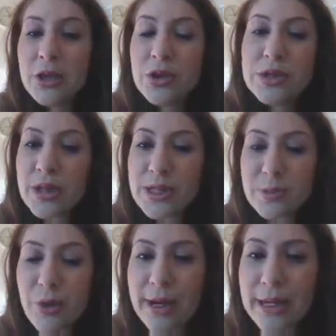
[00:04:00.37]
Use
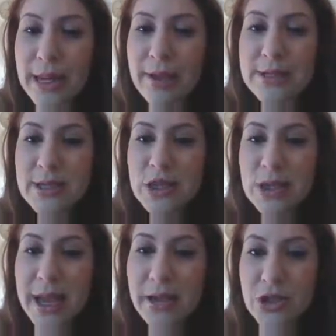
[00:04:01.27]
those prac
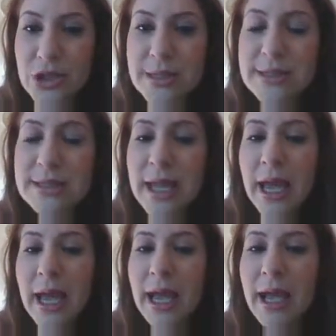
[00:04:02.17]
lounges
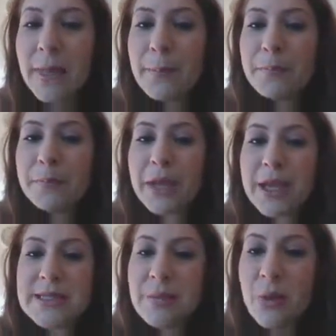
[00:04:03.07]

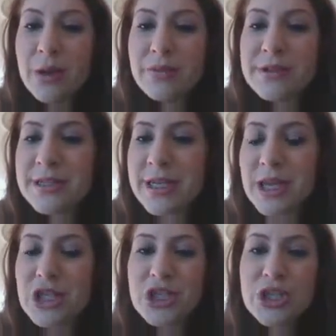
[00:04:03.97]
as a point of
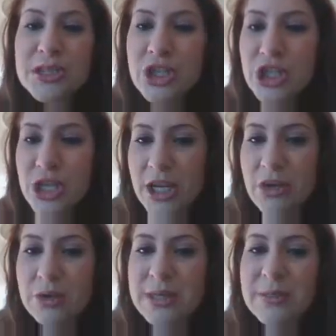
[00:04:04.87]
discussion, just to share
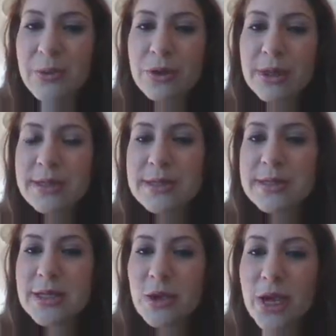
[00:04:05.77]
your
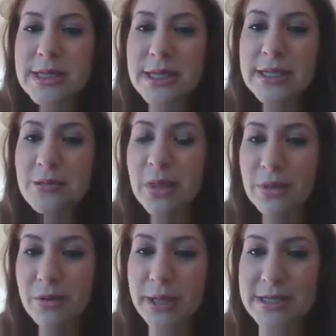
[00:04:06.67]
experiences and ideas
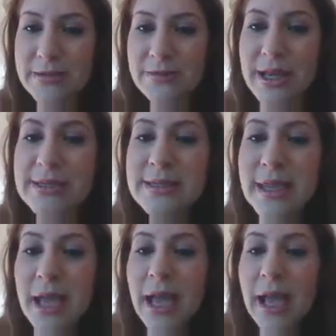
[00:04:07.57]
with the rest of
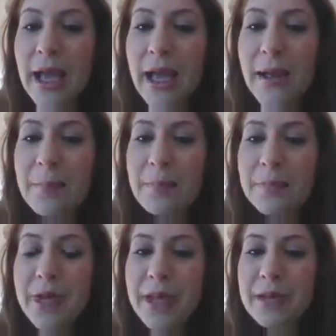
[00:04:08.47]
us. And